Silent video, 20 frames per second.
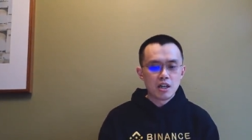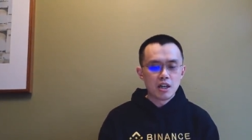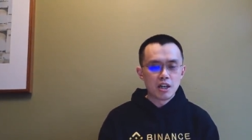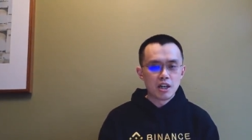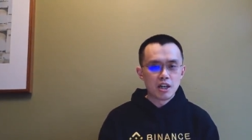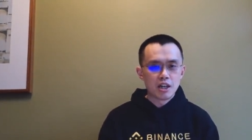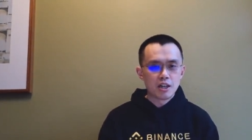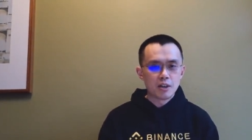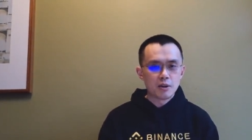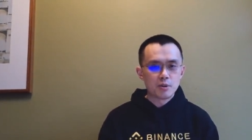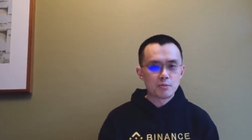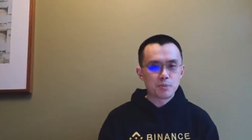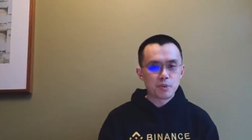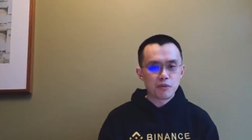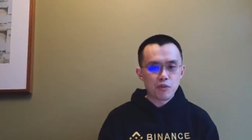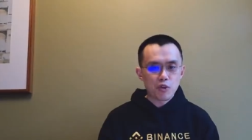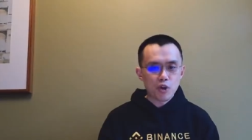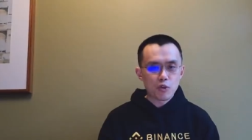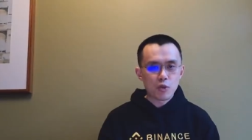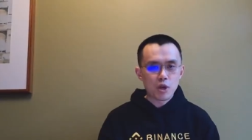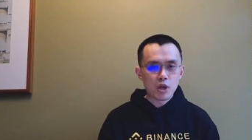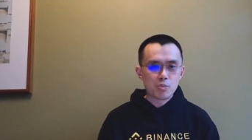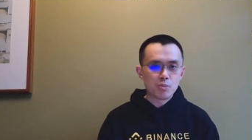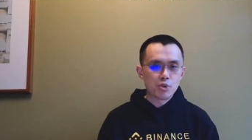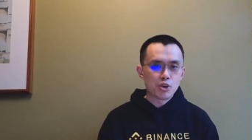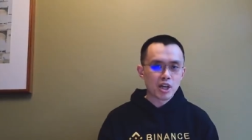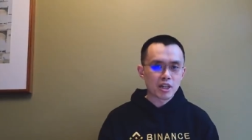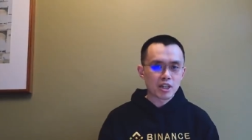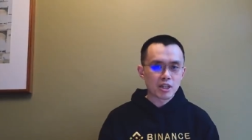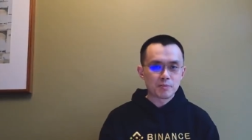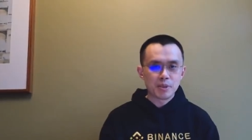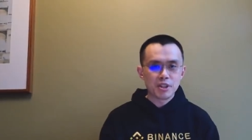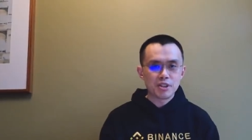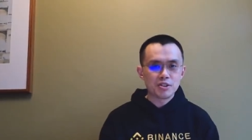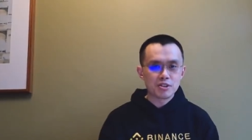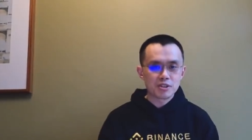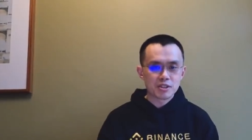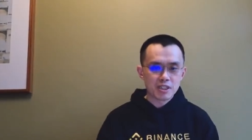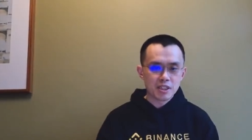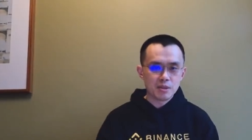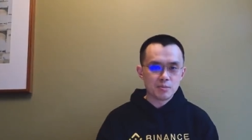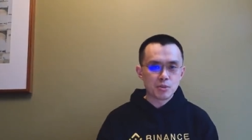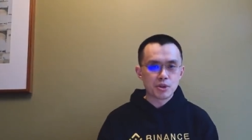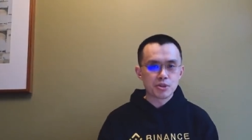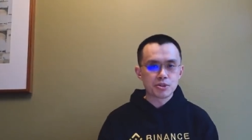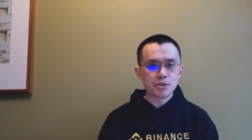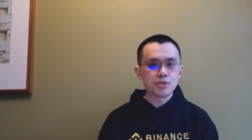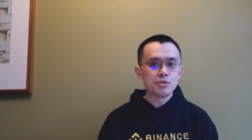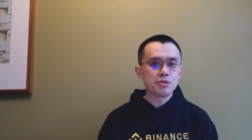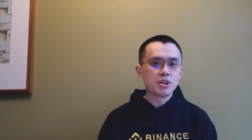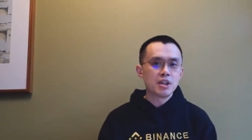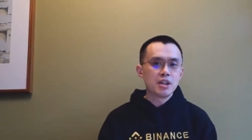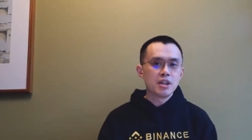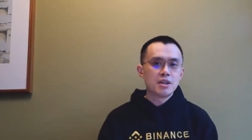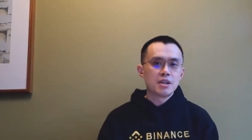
uh, before we were more like a B2C model,